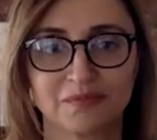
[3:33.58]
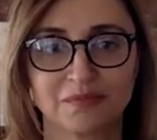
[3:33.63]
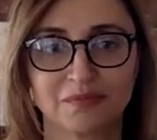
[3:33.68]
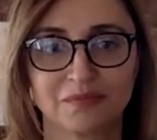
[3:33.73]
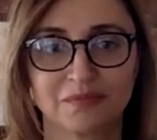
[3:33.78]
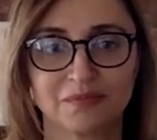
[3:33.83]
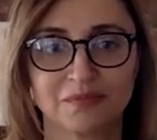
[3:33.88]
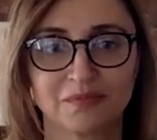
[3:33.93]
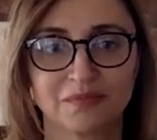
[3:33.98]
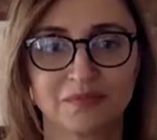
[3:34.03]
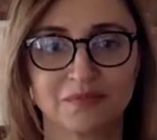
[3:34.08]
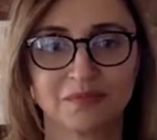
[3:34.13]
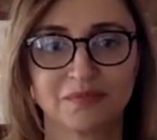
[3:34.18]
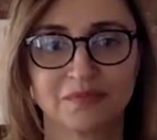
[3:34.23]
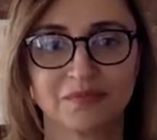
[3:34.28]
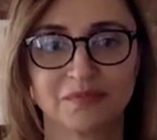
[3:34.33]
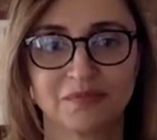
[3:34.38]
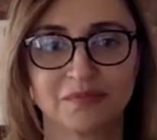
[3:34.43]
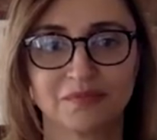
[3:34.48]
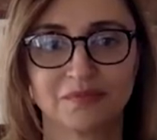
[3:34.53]

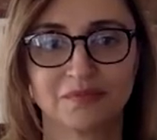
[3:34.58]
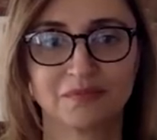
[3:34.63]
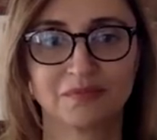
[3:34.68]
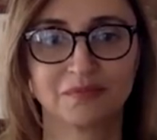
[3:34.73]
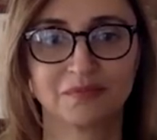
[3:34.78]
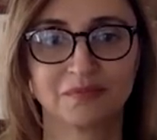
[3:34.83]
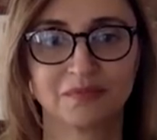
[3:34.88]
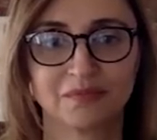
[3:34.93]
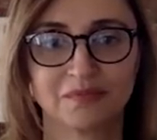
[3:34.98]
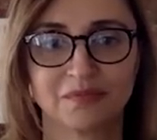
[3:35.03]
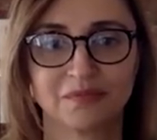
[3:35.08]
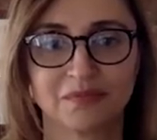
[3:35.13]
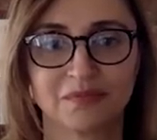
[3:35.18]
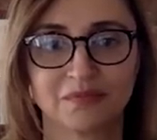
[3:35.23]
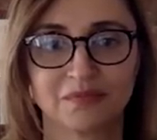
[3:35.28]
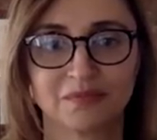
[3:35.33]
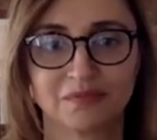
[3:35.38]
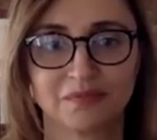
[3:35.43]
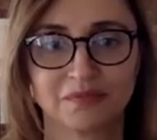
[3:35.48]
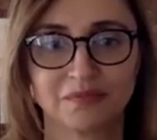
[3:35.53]

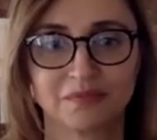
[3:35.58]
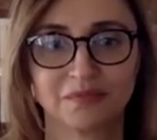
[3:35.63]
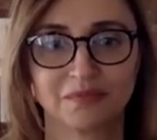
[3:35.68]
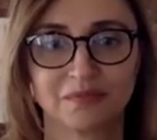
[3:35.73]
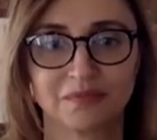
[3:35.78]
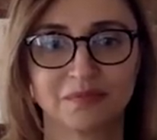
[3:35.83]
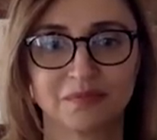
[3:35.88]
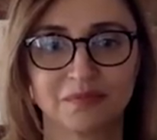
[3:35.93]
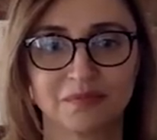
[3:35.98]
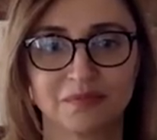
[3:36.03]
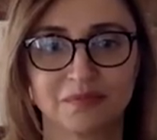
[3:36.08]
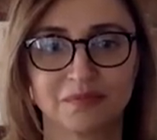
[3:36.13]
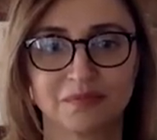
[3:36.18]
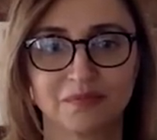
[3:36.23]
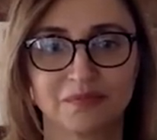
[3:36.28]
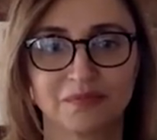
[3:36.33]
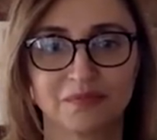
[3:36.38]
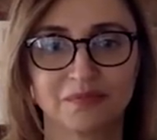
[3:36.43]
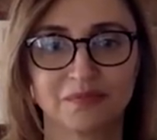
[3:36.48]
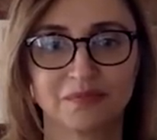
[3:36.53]

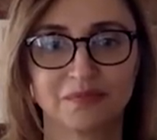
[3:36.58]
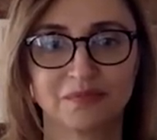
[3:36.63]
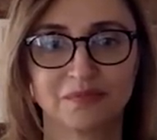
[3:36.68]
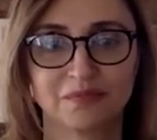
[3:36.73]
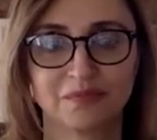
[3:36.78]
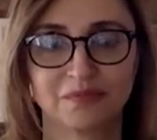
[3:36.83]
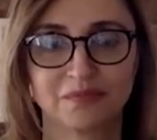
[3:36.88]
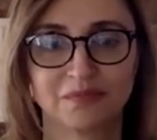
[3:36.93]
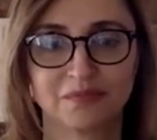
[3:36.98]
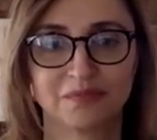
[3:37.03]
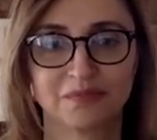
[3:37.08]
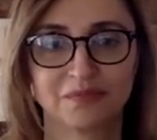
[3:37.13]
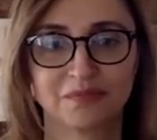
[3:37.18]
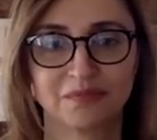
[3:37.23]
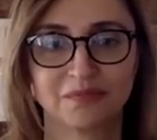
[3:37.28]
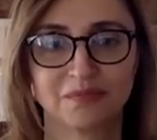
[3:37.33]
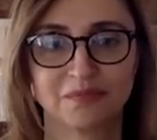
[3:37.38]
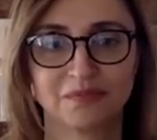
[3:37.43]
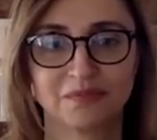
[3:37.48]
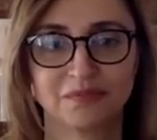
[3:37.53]

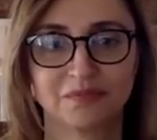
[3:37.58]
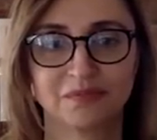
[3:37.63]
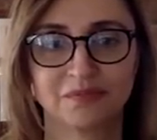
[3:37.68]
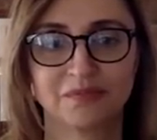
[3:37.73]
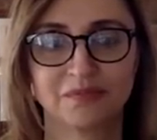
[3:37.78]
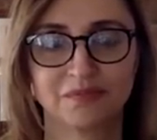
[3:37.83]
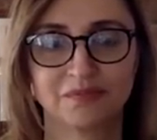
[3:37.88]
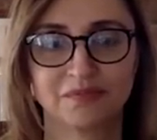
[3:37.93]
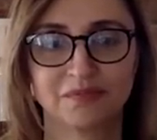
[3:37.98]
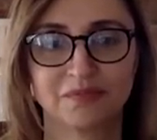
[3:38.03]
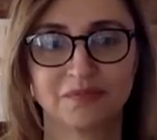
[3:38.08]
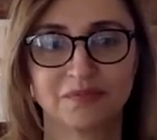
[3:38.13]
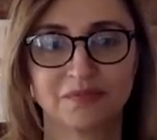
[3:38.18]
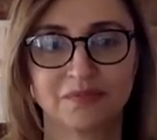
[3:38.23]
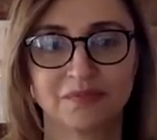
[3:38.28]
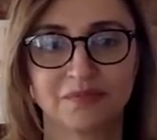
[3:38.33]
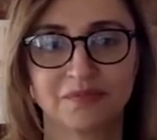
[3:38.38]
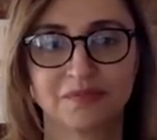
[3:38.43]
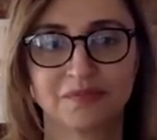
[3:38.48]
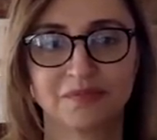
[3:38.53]

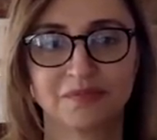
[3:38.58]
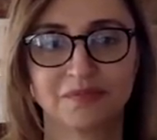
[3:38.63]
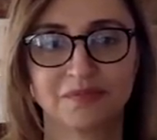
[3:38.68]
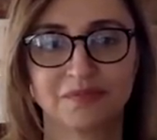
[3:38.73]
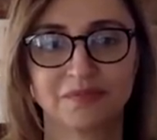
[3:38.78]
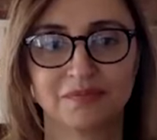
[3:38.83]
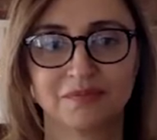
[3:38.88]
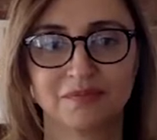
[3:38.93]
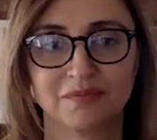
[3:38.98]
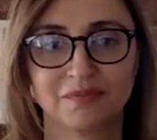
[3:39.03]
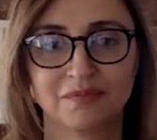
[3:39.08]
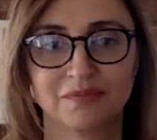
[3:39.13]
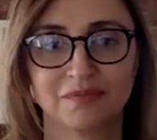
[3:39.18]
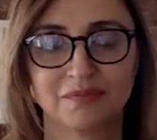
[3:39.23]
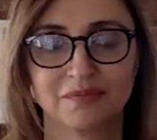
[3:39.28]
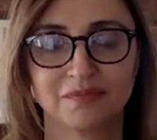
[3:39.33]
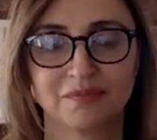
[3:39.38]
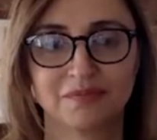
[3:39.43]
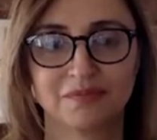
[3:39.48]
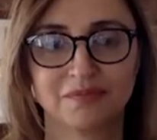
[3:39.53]

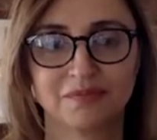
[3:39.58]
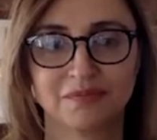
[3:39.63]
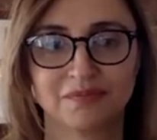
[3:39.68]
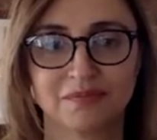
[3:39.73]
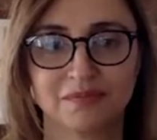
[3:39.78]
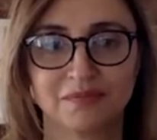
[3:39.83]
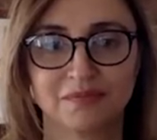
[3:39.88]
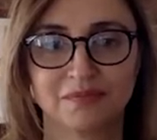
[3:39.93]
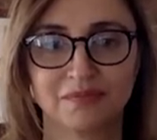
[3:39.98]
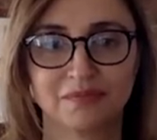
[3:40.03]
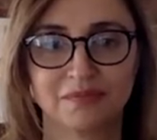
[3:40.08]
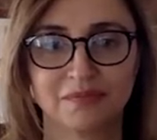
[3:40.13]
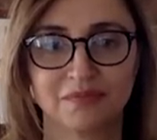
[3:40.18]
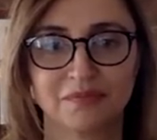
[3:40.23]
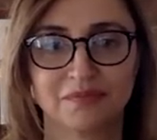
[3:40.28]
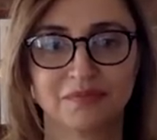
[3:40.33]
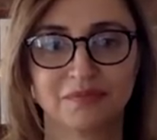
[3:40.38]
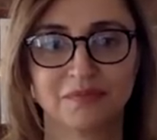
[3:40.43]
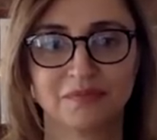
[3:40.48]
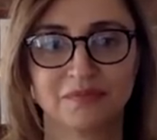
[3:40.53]

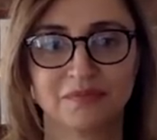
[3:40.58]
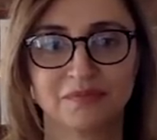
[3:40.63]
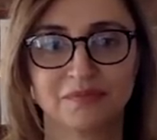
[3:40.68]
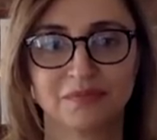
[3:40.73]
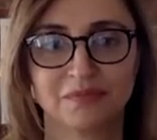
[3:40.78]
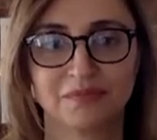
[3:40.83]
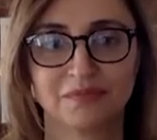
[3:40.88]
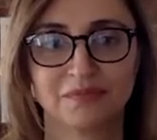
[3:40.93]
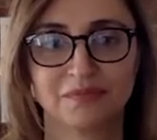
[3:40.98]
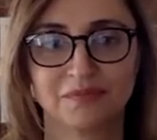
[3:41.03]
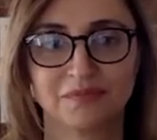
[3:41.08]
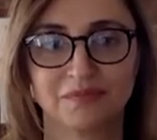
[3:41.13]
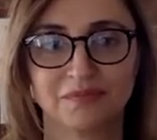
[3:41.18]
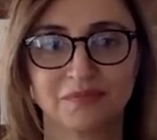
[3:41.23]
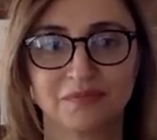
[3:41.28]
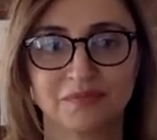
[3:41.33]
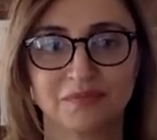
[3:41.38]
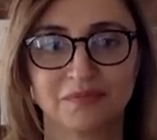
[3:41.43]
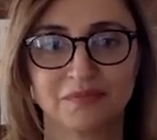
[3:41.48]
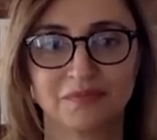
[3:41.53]
(not speaking)